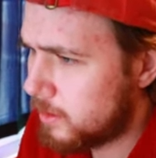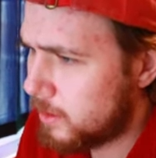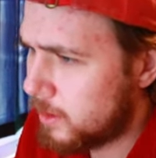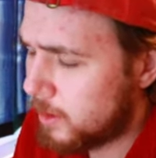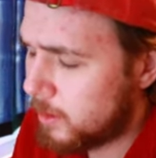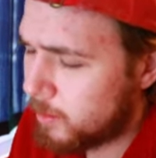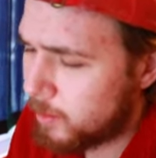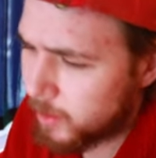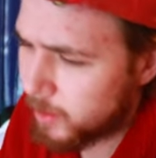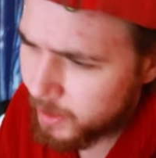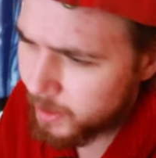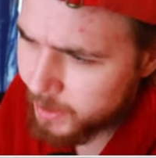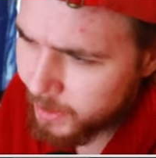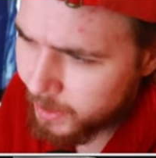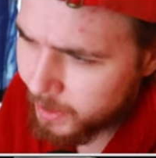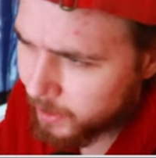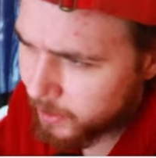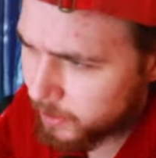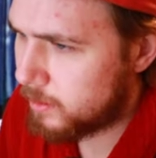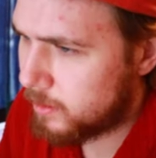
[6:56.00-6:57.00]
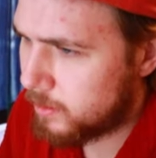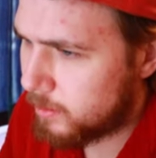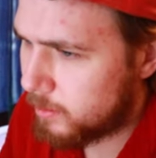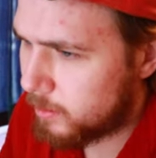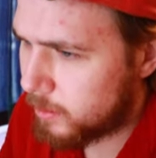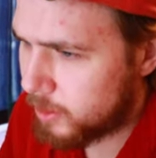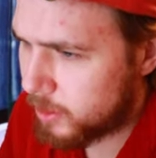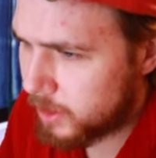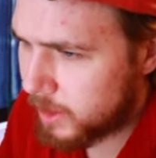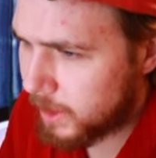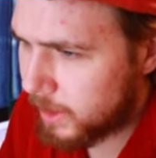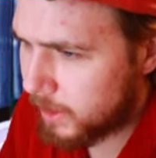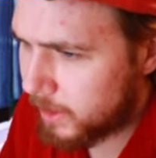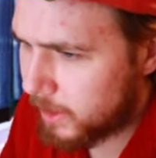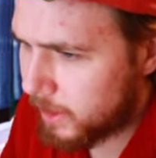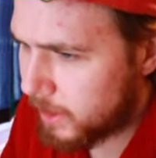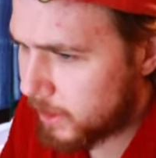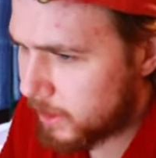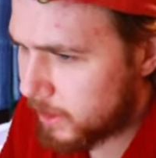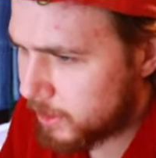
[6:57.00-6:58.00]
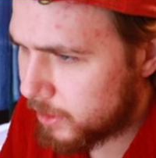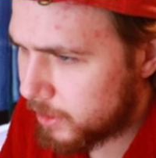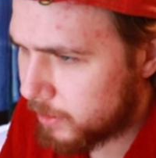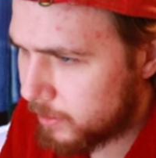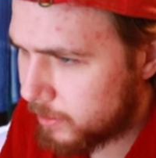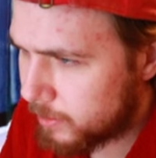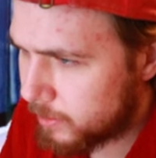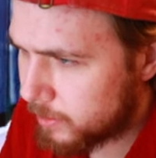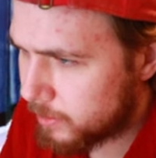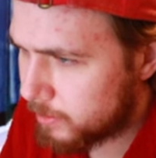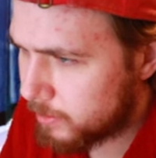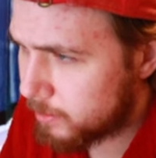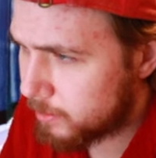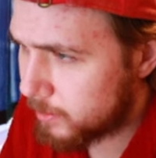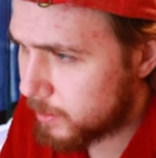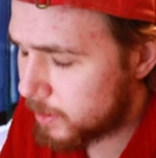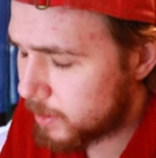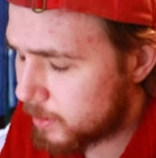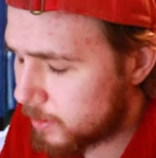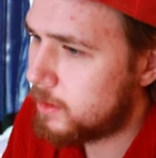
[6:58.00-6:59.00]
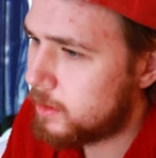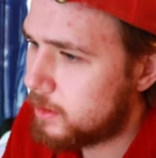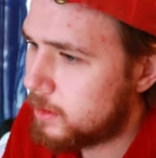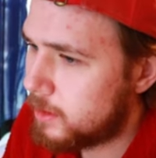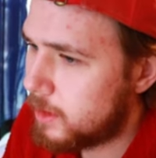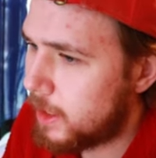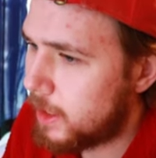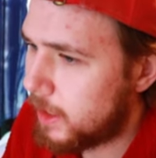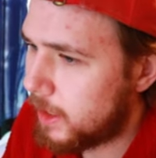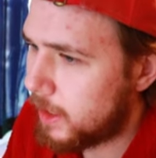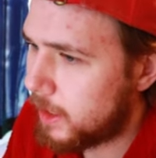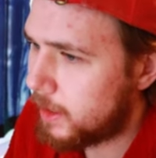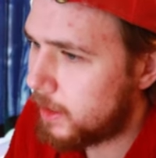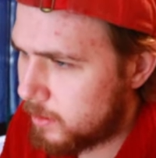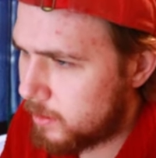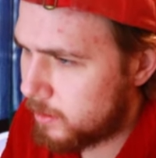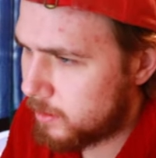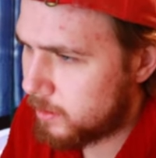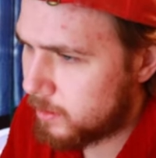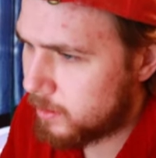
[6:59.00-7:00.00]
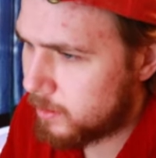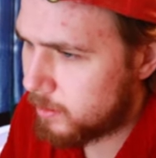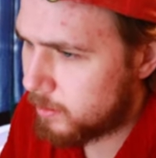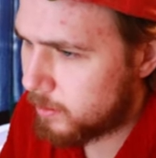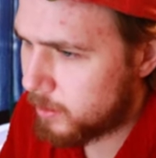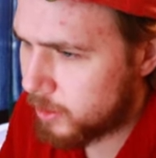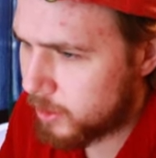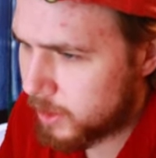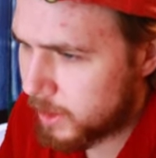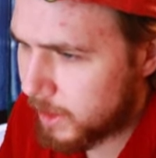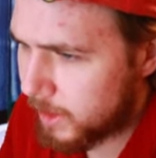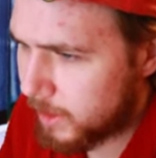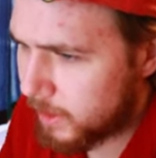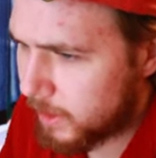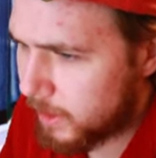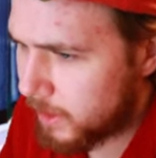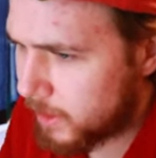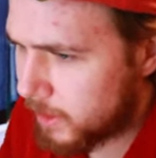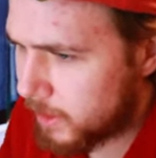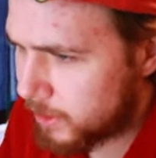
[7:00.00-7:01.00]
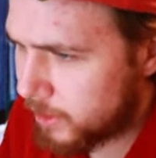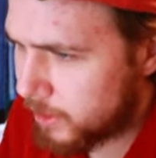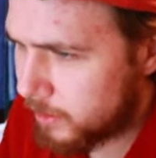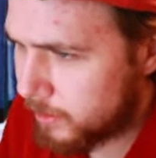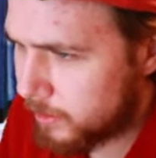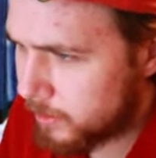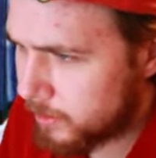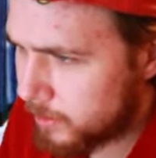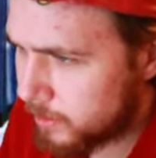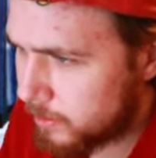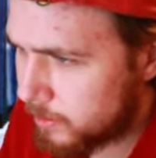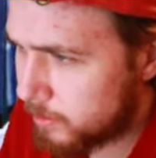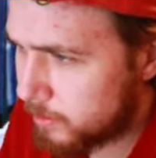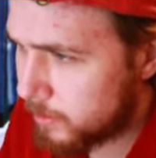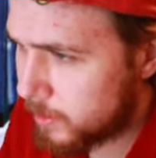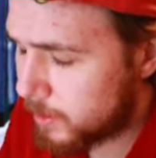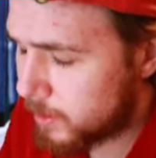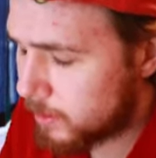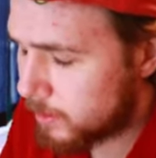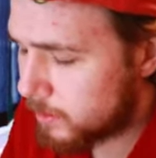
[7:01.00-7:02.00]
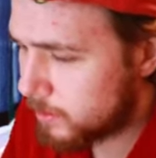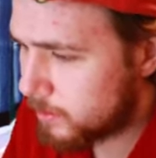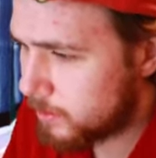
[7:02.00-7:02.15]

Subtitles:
We're going to take here. We're just getting the initiative. So I like it. We're just getting the initiative. So